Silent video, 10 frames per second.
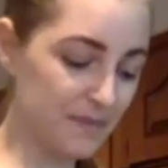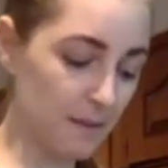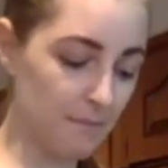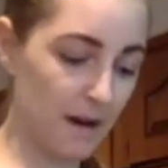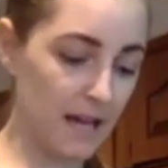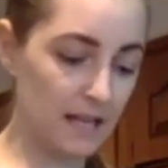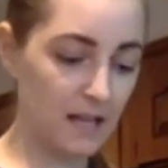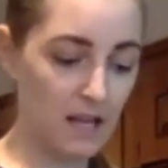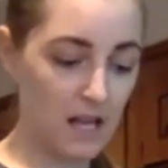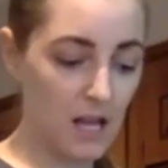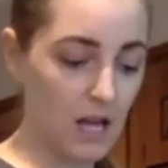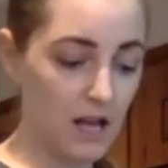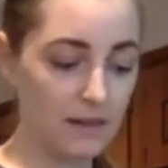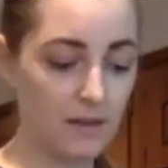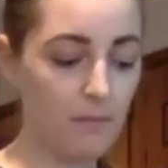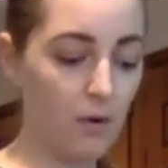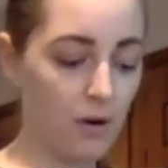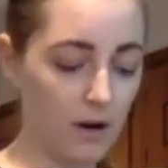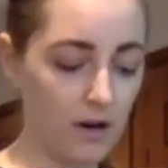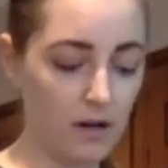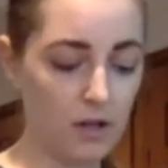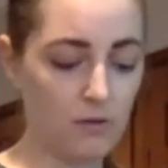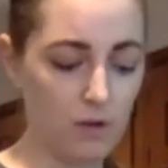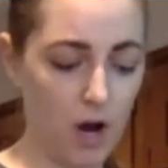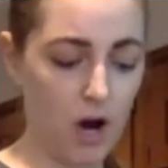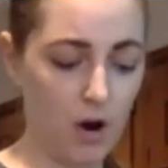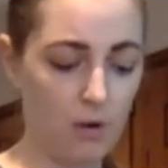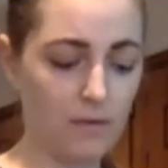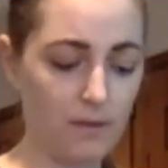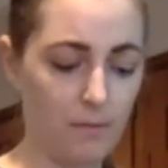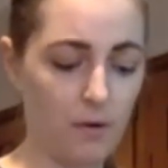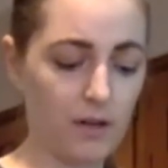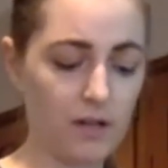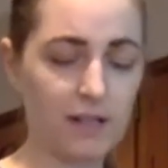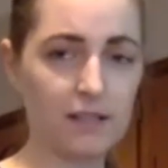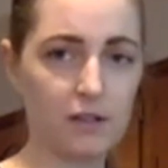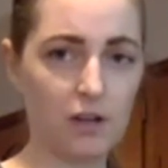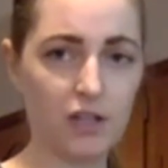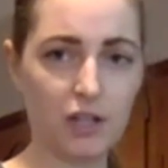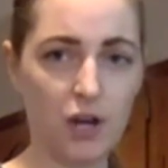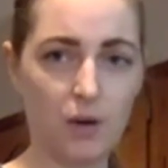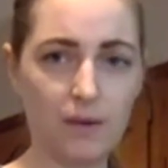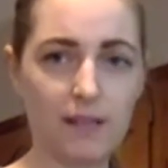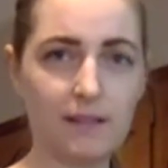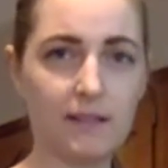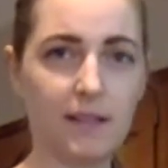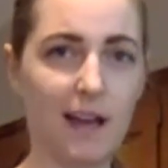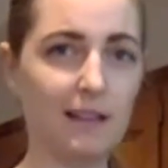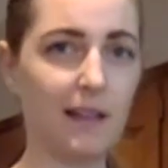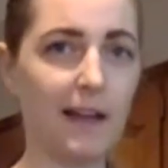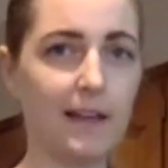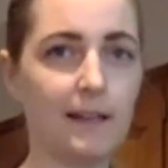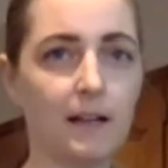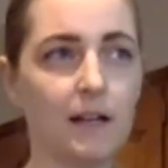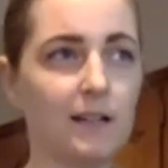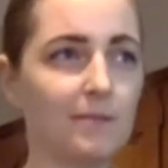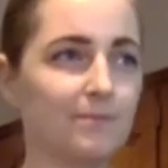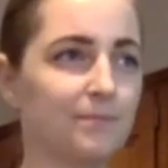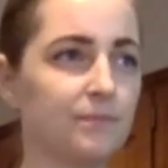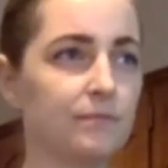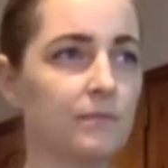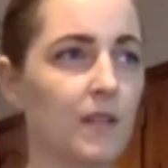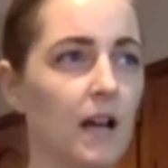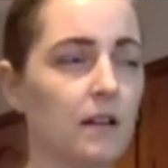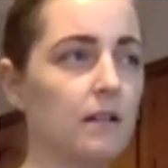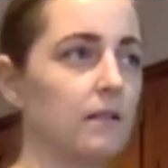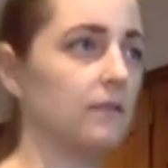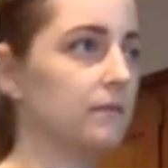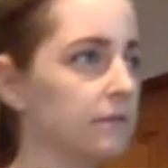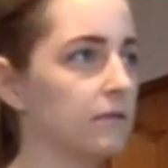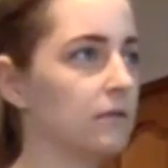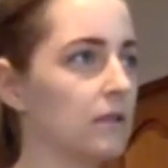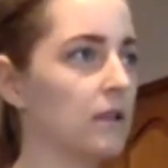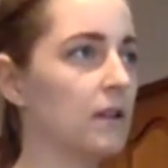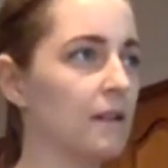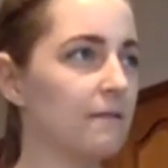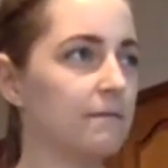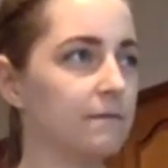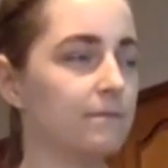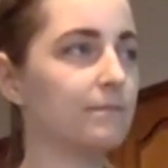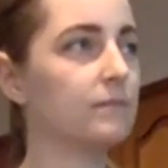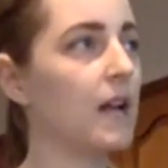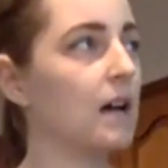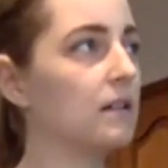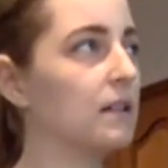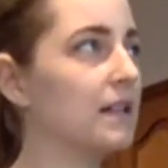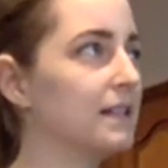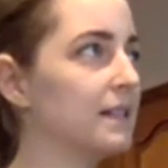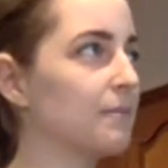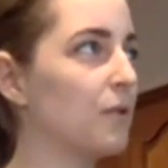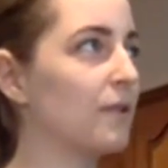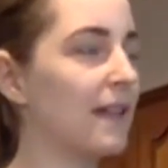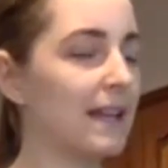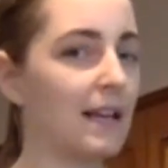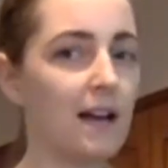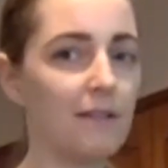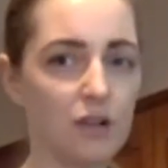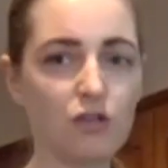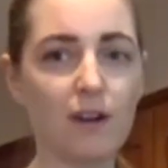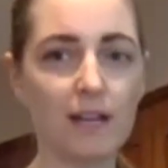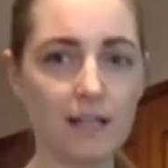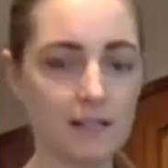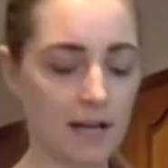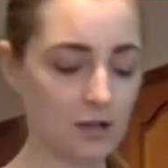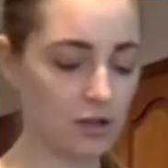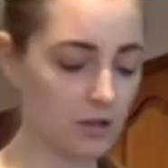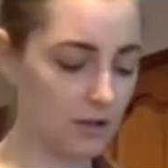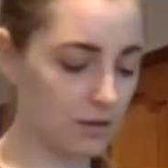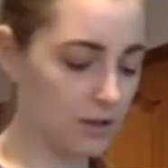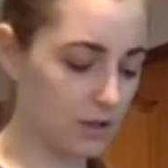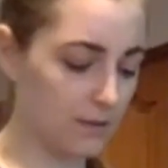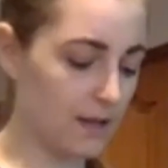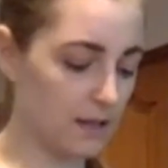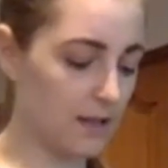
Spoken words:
But the more you go, the more you're going to start to notice that like kind of not, it's more like a kind of grainy texture to it.